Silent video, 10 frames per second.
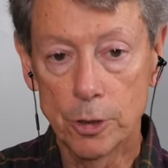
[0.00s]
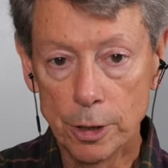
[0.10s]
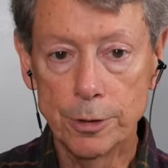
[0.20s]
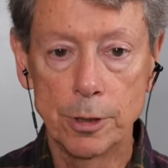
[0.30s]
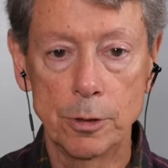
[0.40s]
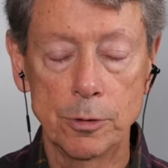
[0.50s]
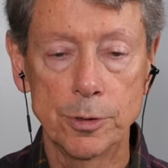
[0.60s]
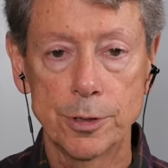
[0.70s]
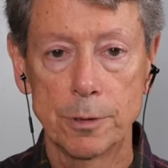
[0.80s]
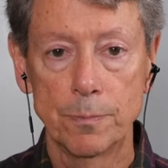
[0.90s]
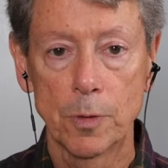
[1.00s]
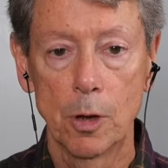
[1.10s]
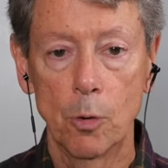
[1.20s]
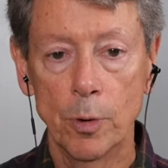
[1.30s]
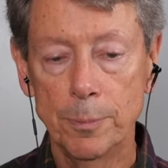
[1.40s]
Good news
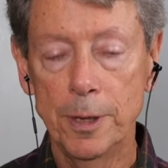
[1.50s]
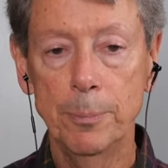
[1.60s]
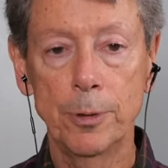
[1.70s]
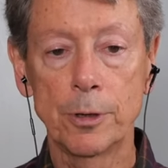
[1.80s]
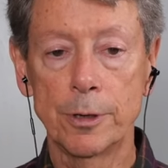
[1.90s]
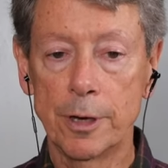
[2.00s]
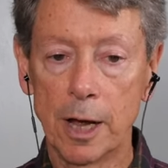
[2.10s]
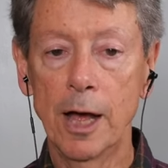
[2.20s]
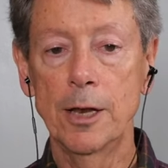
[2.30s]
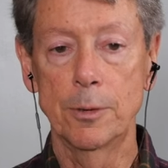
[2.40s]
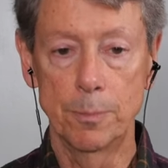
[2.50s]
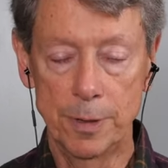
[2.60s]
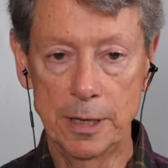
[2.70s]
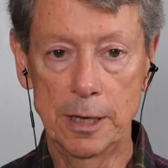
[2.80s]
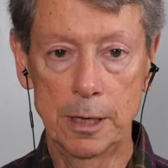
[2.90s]
when people are
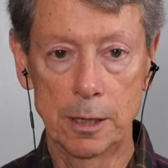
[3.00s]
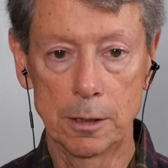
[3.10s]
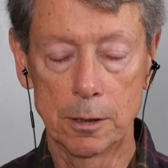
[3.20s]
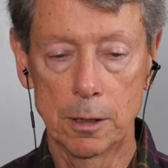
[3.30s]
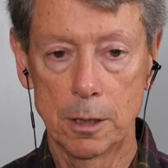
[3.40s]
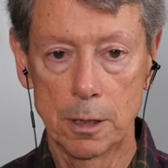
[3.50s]
not being